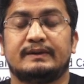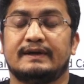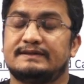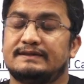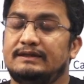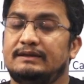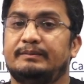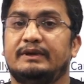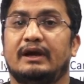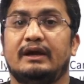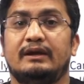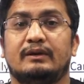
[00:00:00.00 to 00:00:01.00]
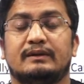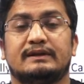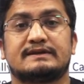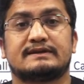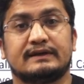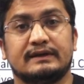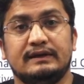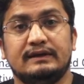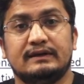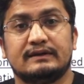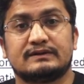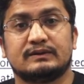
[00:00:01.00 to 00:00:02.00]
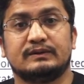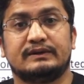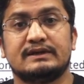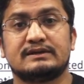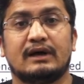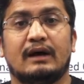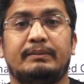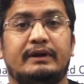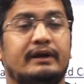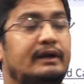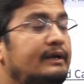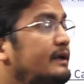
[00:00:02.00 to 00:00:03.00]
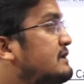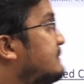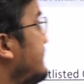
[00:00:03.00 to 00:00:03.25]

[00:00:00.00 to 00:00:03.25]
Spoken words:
You can see behind on the screen. So this update is